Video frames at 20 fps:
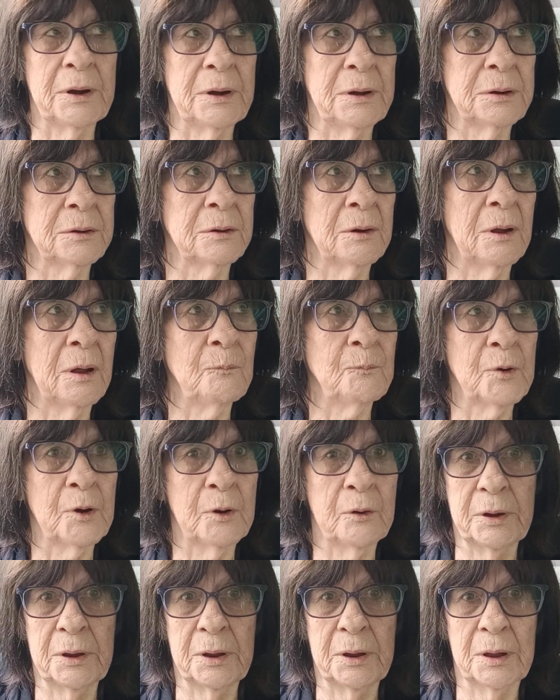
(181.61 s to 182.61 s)

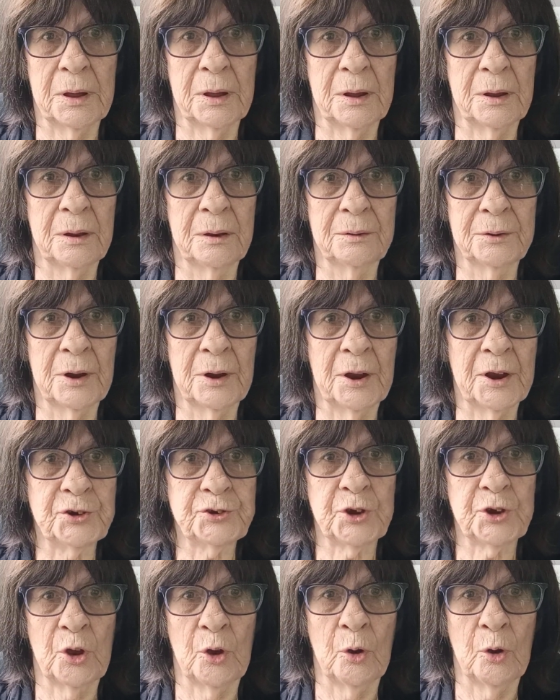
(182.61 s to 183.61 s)
nice
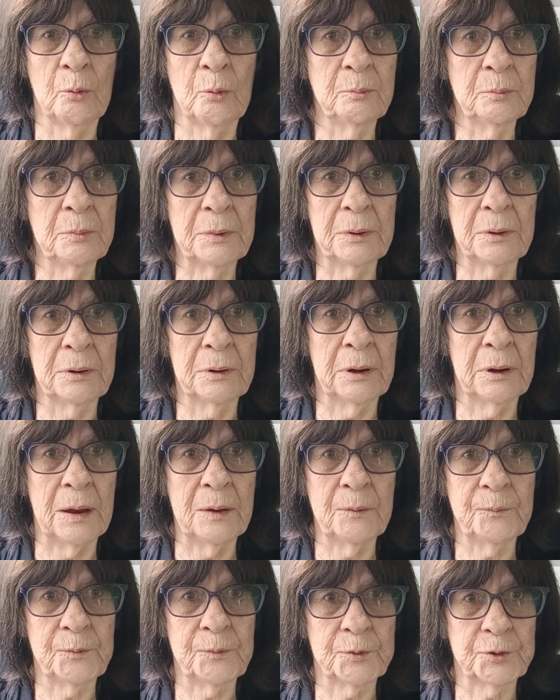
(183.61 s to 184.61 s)
home
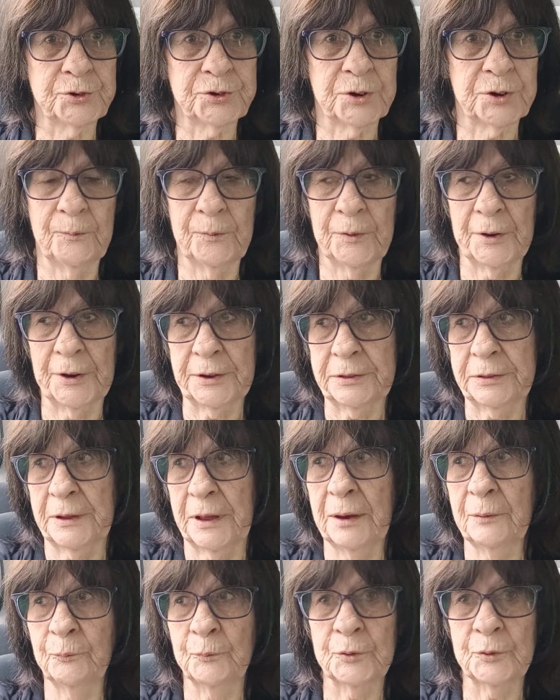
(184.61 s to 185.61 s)
life and stuff like
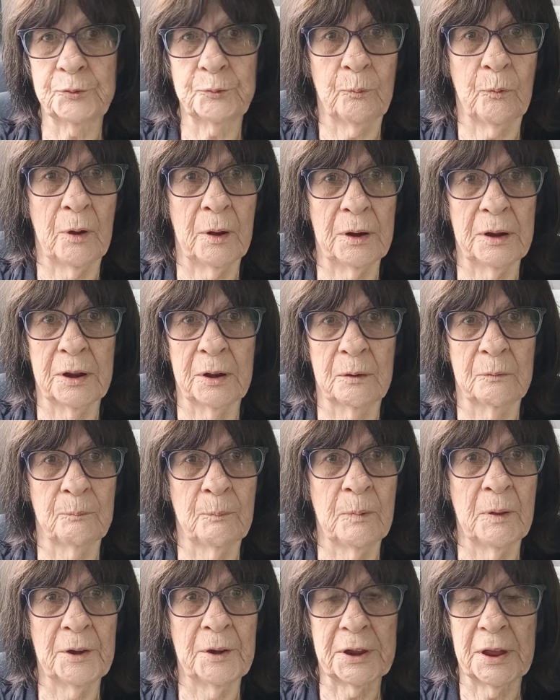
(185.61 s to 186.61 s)
that, with what little
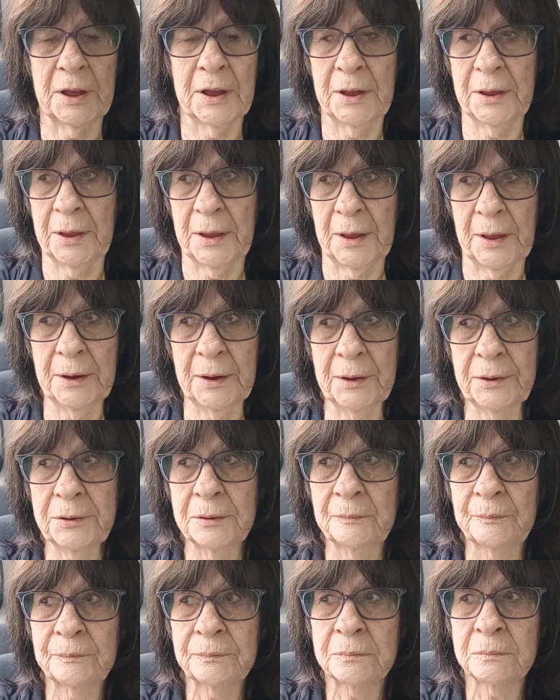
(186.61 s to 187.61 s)
money I had.
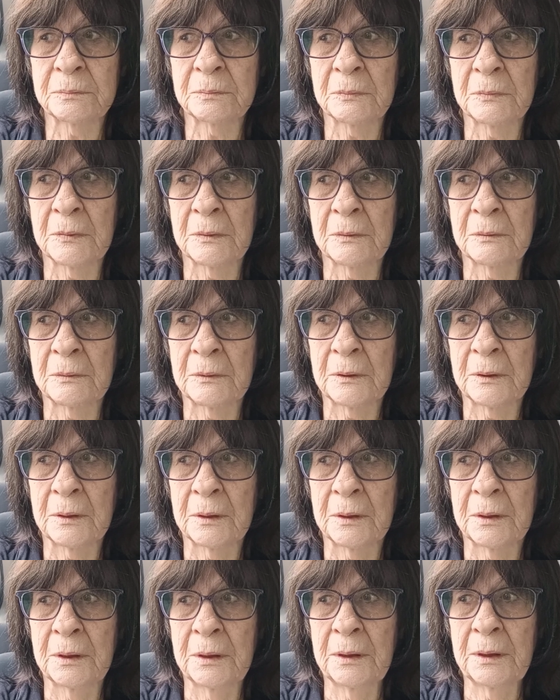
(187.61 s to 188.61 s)

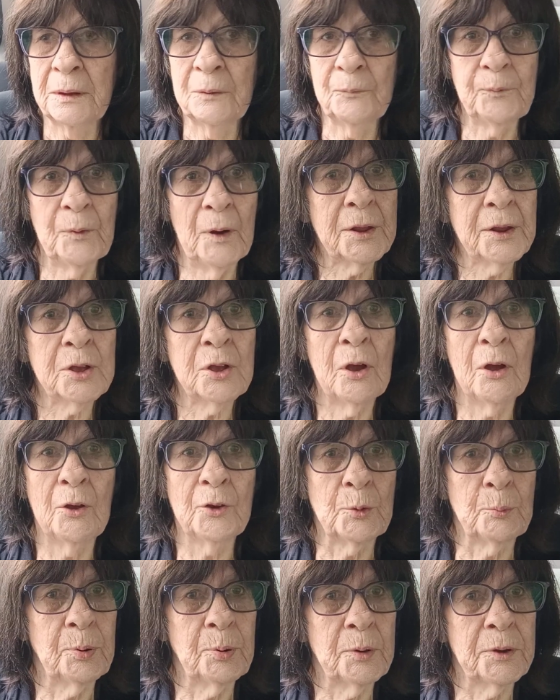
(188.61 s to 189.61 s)
If I'd have called
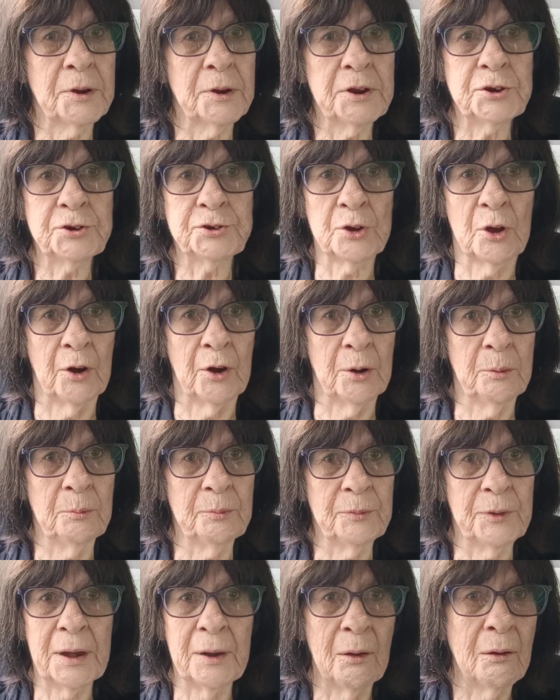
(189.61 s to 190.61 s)
the police on them,
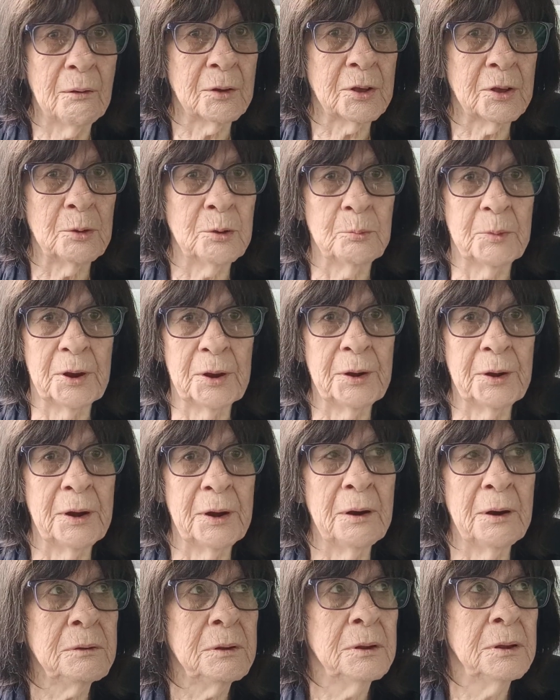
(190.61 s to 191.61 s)
they'd all come in
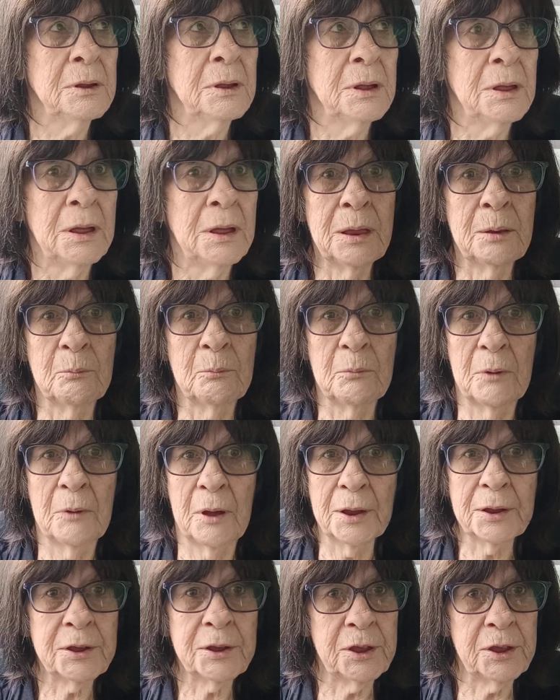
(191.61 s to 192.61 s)
there, and
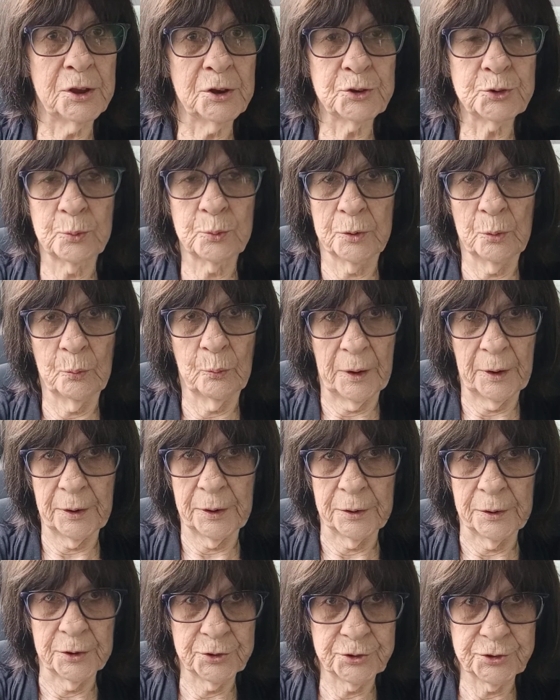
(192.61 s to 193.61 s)
my kids would have went
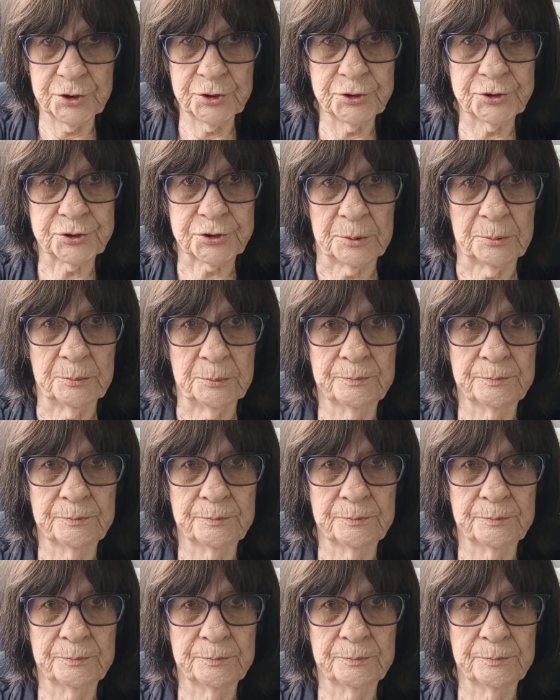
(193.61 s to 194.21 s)
in the system.